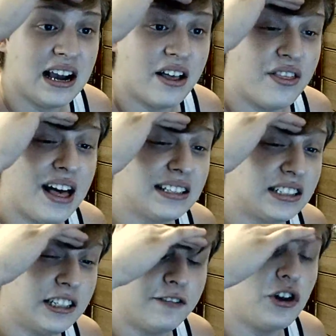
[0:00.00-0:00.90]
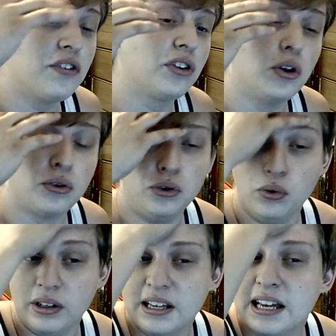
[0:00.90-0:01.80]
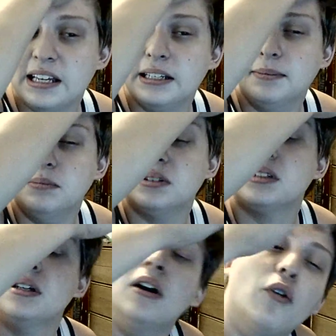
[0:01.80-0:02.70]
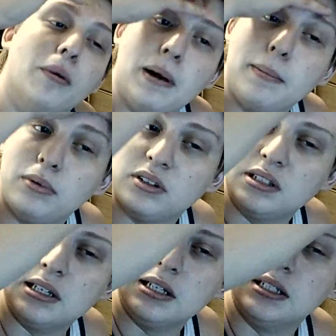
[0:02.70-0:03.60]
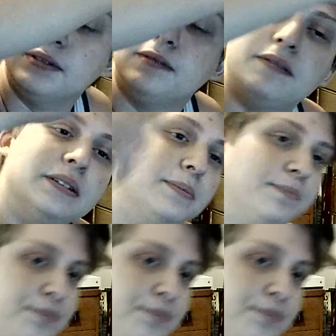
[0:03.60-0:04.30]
that stuff you have to go through the games, remember stuff, and